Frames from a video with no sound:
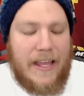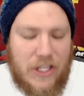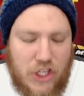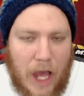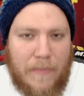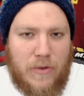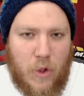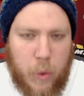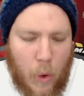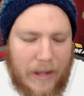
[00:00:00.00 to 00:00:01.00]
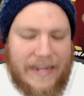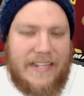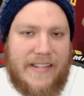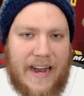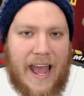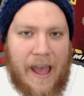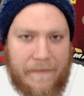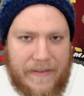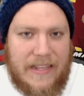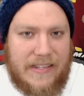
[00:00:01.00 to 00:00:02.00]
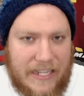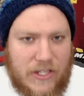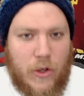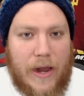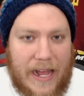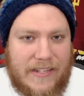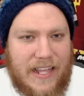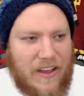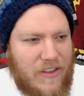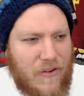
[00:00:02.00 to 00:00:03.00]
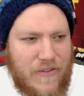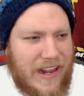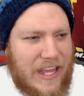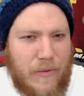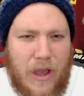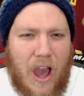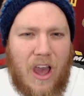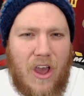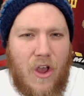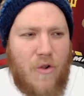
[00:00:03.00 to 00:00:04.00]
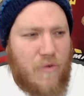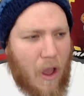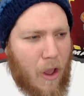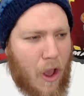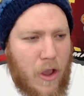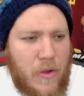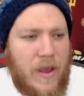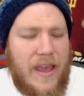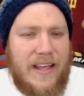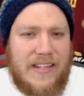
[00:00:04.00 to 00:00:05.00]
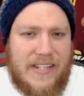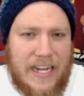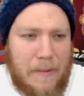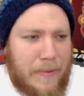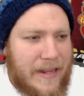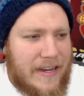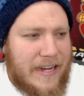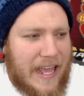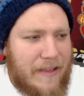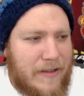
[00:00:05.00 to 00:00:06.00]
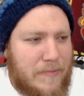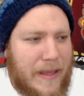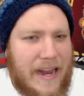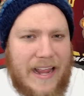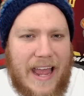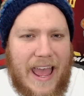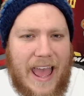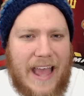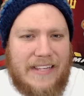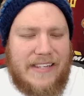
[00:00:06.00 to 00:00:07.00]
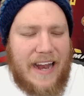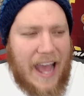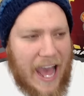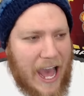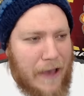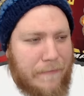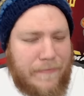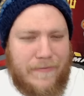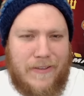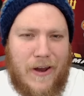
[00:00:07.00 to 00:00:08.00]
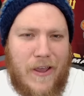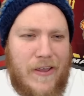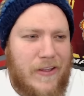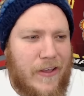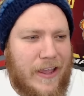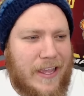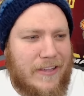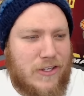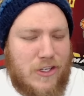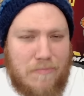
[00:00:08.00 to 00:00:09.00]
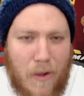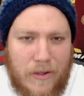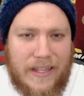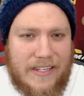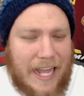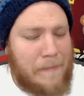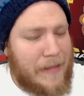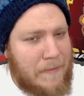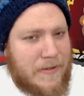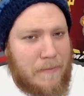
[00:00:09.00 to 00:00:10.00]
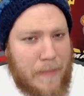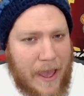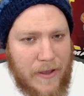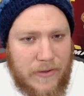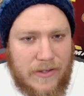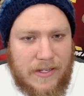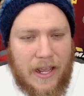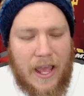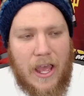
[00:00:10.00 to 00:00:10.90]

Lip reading: top quality center half is, he sought us out. Not really. We got Rojo, center blind, was playing at center half, you know, like Smalling's come leaps and bounds.